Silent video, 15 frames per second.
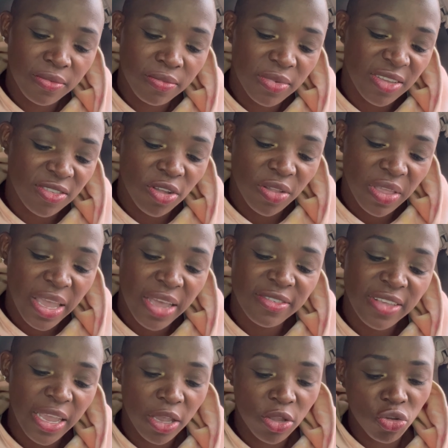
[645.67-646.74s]
There's nothing else
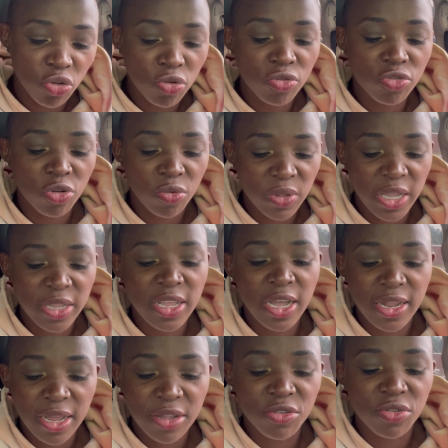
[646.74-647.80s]
I can do, so we'll let
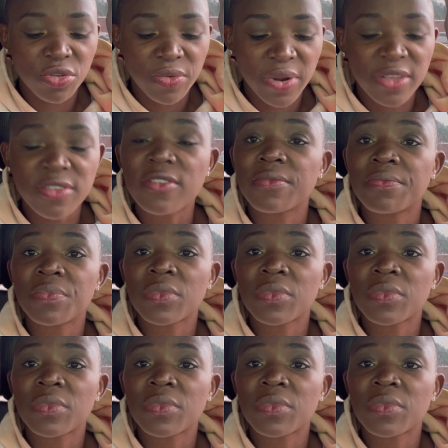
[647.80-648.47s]
God handle the rest.